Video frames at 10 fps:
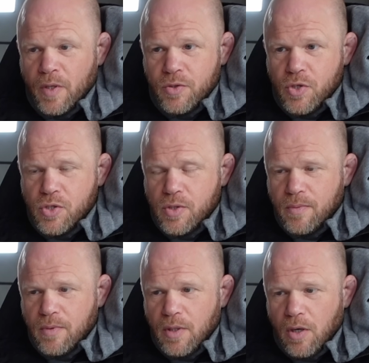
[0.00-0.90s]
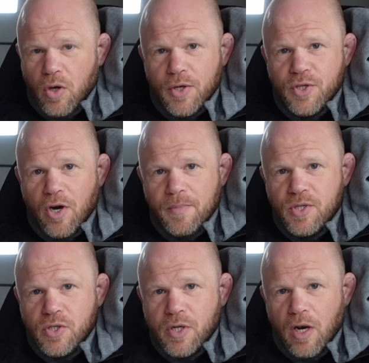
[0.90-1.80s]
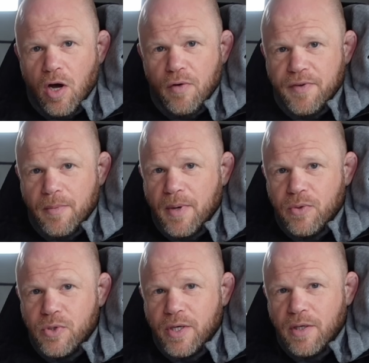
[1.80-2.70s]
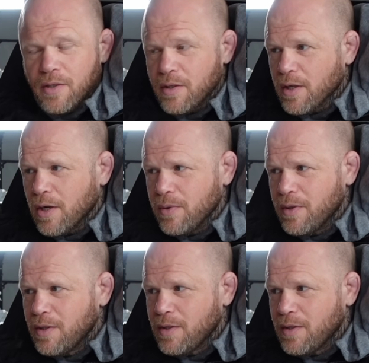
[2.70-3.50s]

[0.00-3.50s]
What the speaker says: Just a lot of the time it's just a laughing emoji, you know.